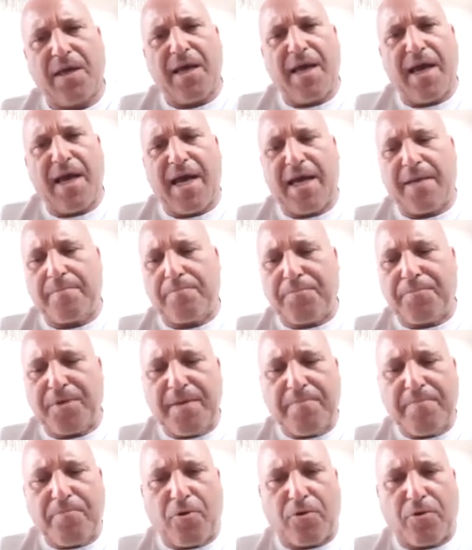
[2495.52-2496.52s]
and
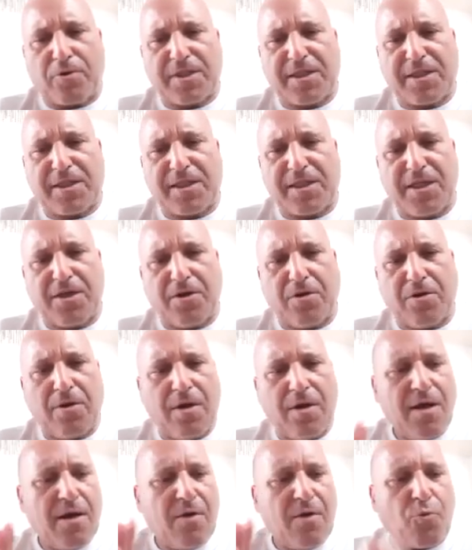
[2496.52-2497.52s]
people are still
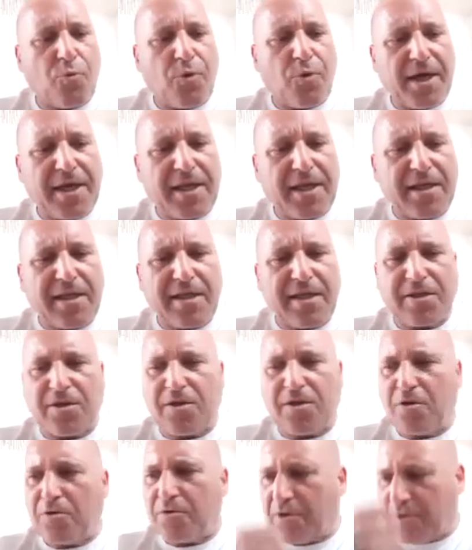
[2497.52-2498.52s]
waiting,
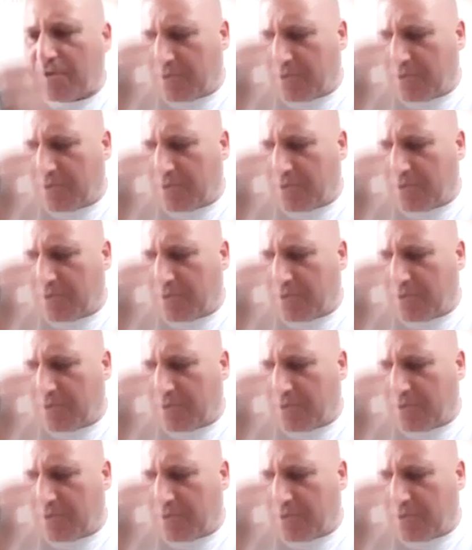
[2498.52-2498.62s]
they're